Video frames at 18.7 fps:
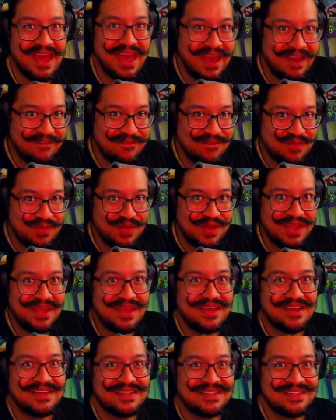Every
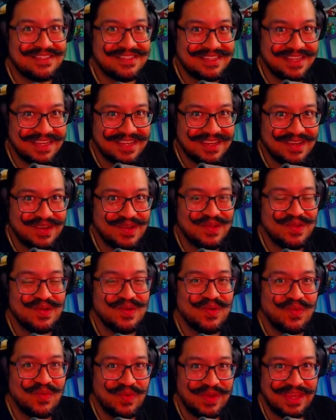single
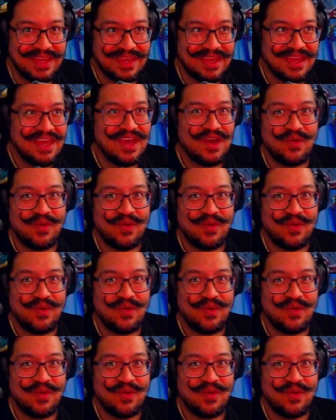week,